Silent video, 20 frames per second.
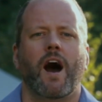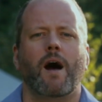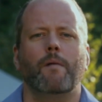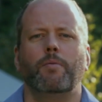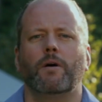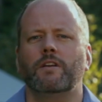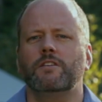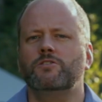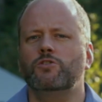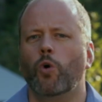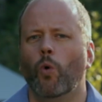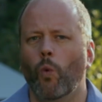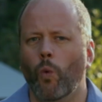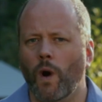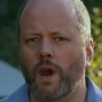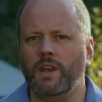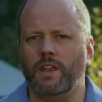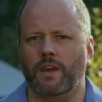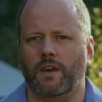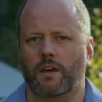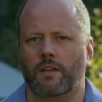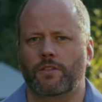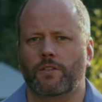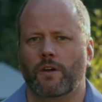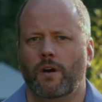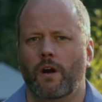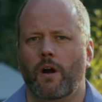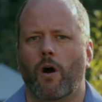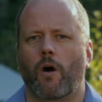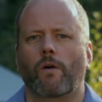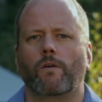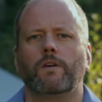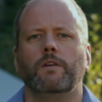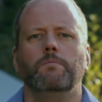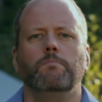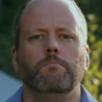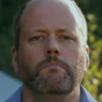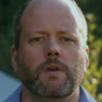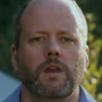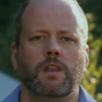About a 20th are
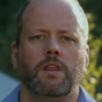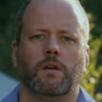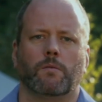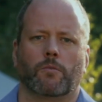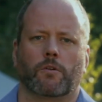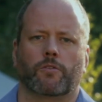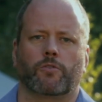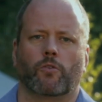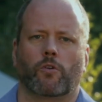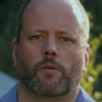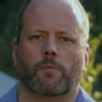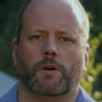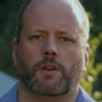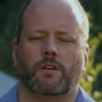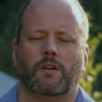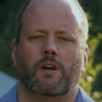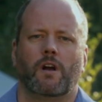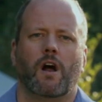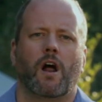in medium Earth orbit,